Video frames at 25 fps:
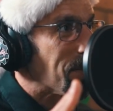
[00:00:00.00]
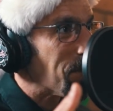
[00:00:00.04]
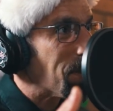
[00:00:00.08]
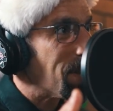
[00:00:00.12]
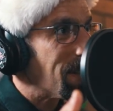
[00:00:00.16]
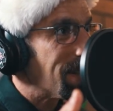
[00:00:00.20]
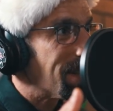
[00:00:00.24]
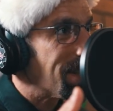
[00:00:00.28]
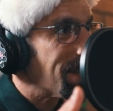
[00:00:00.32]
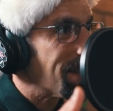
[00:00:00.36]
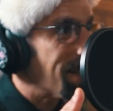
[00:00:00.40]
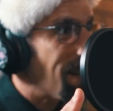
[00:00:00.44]

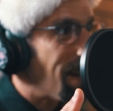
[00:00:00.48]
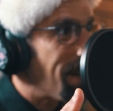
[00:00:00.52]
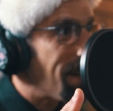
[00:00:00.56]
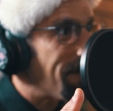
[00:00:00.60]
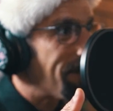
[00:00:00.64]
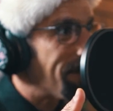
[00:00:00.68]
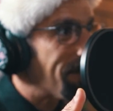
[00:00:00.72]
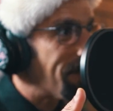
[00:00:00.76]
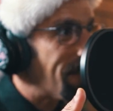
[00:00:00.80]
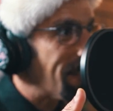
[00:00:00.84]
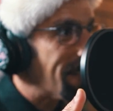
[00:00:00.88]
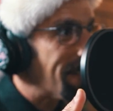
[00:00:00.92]
some good
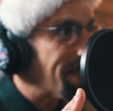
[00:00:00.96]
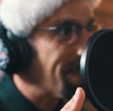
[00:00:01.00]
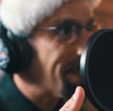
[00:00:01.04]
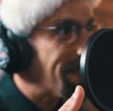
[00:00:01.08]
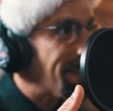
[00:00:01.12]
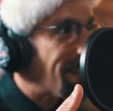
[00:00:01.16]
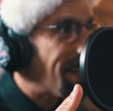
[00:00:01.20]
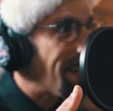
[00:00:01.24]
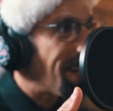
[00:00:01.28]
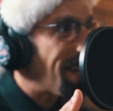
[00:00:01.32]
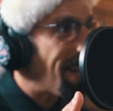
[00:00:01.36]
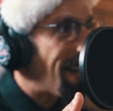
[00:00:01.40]
stuff
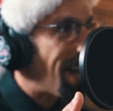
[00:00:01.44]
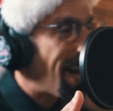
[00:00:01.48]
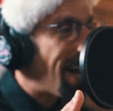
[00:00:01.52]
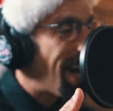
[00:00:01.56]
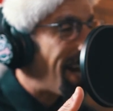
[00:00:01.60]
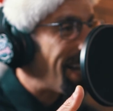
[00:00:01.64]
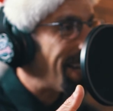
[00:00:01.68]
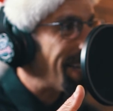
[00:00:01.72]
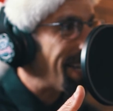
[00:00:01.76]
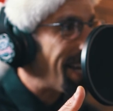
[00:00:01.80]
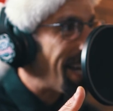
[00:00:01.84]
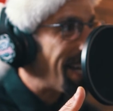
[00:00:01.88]
this uh, uh
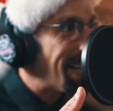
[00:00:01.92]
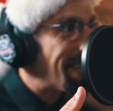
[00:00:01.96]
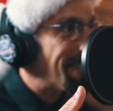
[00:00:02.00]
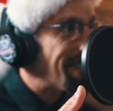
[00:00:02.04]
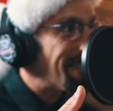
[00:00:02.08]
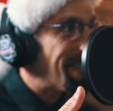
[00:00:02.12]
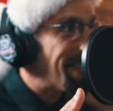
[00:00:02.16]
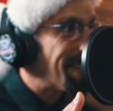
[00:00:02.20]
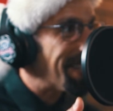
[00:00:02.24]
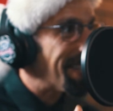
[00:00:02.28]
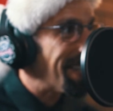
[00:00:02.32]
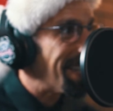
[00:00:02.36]
holiday uh,
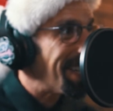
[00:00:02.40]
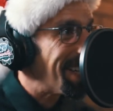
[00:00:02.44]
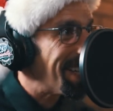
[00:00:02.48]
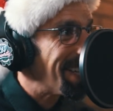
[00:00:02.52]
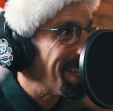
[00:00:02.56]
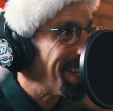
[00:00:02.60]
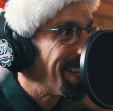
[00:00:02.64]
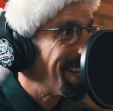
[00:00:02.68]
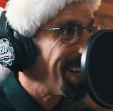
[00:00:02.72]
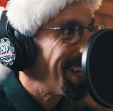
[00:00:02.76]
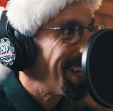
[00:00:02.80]
season. You got to keep her